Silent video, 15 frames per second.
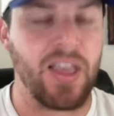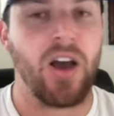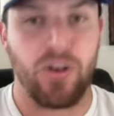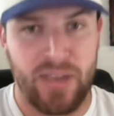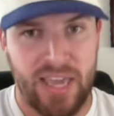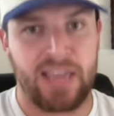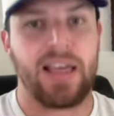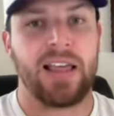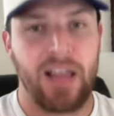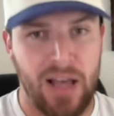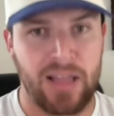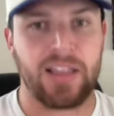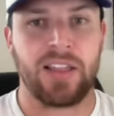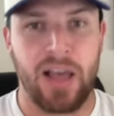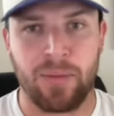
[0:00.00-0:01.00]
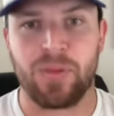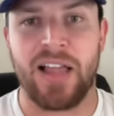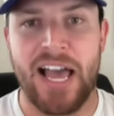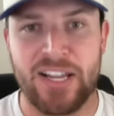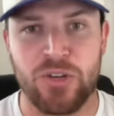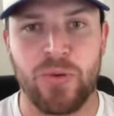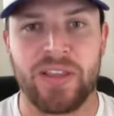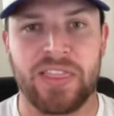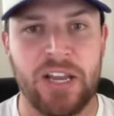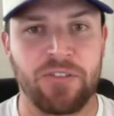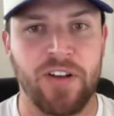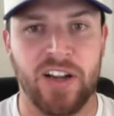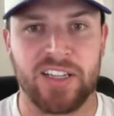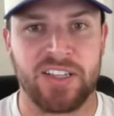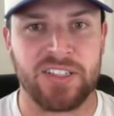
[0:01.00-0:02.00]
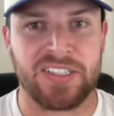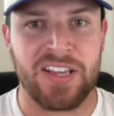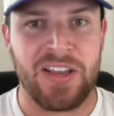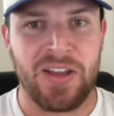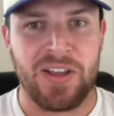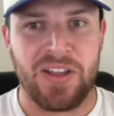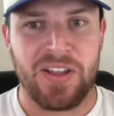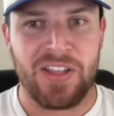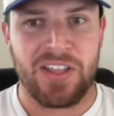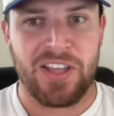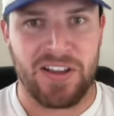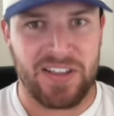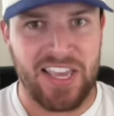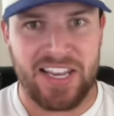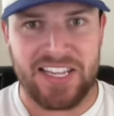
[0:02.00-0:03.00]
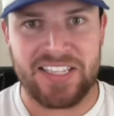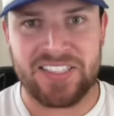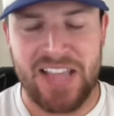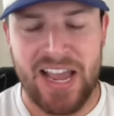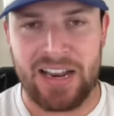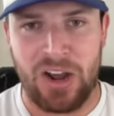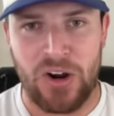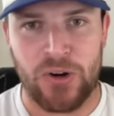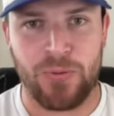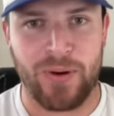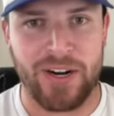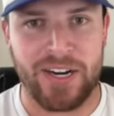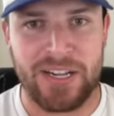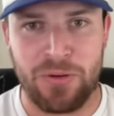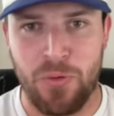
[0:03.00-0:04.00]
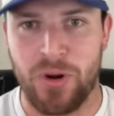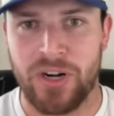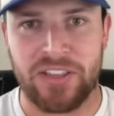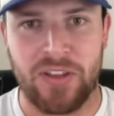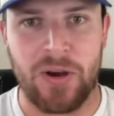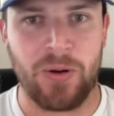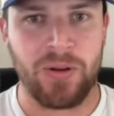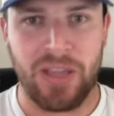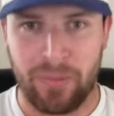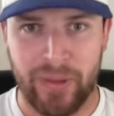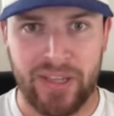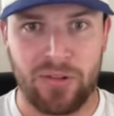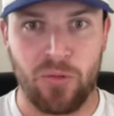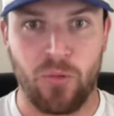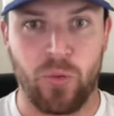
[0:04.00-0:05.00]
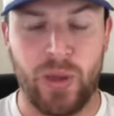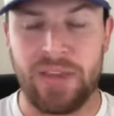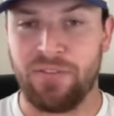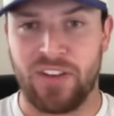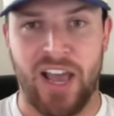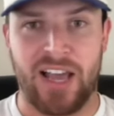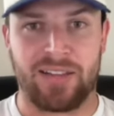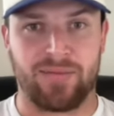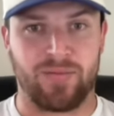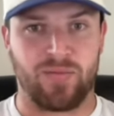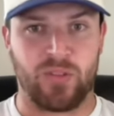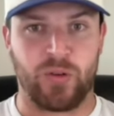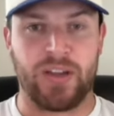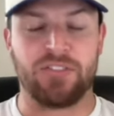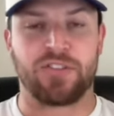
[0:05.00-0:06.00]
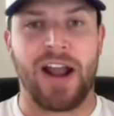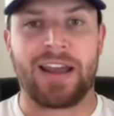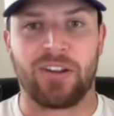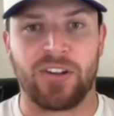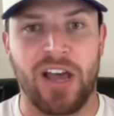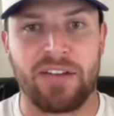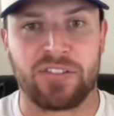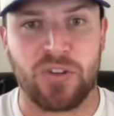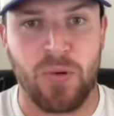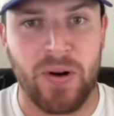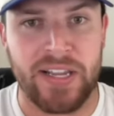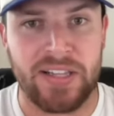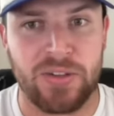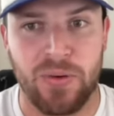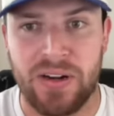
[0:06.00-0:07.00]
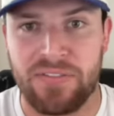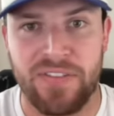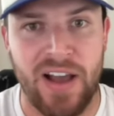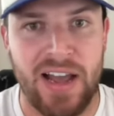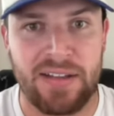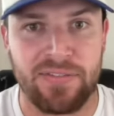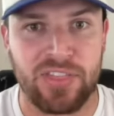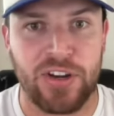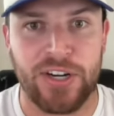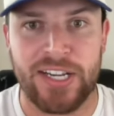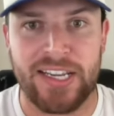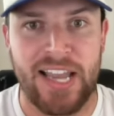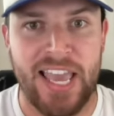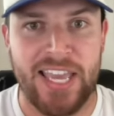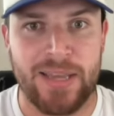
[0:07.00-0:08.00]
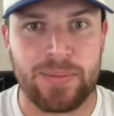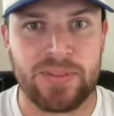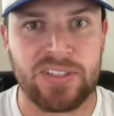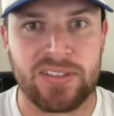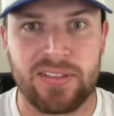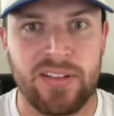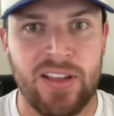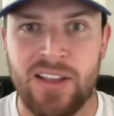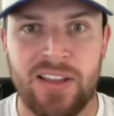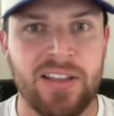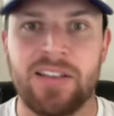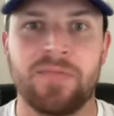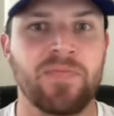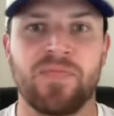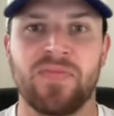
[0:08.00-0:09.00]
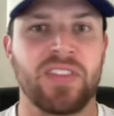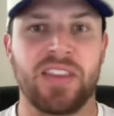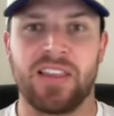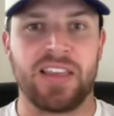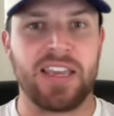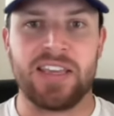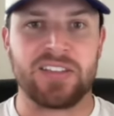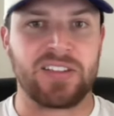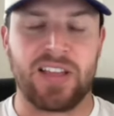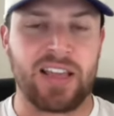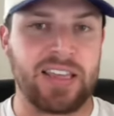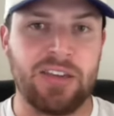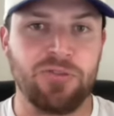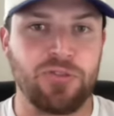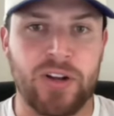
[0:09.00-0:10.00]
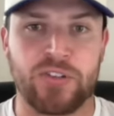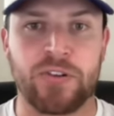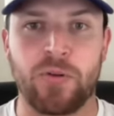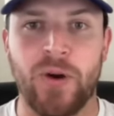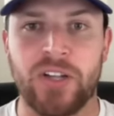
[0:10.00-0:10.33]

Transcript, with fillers: Okay, I, am glad you went there, Rod, because again, he's got hardware. He won a Doak. I mean, we've not yeah. we've rattled off 20, 25, 30 names. He's he rushed for